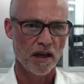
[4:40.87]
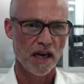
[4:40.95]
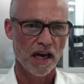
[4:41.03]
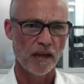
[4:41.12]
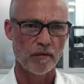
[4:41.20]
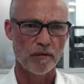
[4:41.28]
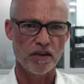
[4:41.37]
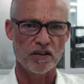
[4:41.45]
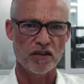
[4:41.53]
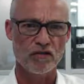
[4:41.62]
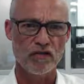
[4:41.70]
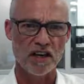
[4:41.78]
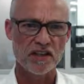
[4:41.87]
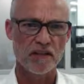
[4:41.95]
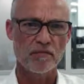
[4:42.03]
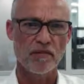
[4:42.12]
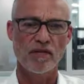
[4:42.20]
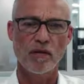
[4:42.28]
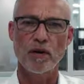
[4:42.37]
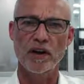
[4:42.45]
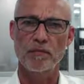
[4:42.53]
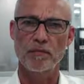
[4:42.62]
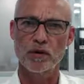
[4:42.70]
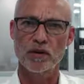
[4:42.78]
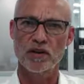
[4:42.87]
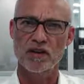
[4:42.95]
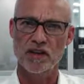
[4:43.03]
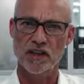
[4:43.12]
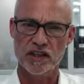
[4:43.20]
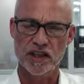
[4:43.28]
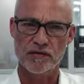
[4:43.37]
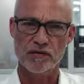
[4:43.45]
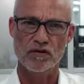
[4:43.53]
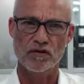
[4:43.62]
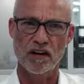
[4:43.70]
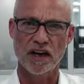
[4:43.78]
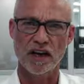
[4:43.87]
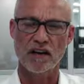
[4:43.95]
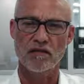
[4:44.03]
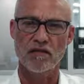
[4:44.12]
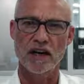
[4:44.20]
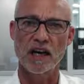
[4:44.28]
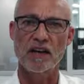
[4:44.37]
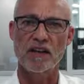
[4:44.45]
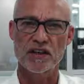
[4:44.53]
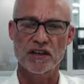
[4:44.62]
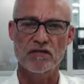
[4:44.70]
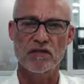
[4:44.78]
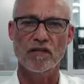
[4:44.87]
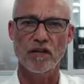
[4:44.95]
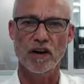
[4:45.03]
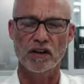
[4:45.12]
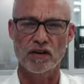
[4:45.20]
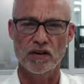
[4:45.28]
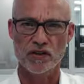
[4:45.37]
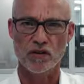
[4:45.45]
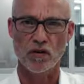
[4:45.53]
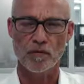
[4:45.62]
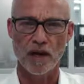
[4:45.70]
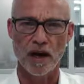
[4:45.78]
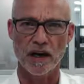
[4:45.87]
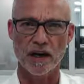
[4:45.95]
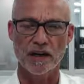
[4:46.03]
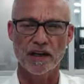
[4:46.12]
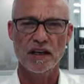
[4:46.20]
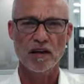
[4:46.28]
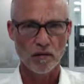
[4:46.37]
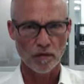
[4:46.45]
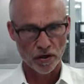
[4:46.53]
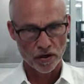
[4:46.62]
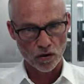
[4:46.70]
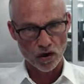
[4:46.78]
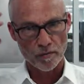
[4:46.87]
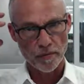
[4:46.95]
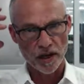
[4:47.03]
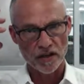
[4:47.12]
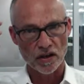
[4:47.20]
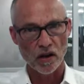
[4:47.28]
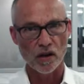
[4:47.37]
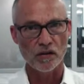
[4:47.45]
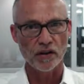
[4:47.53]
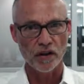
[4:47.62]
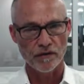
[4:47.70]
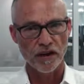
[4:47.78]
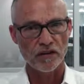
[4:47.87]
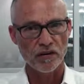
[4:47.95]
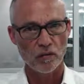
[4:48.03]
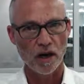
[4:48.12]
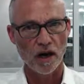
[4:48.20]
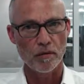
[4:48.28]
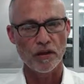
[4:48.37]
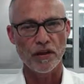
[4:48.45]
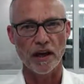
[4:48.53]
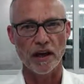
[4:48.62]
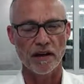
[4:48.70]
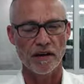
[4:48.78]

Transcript: and we must address them before we can build a successful trading career. This is referring to the stock market. When we're talking about dollars, it affects the way we think.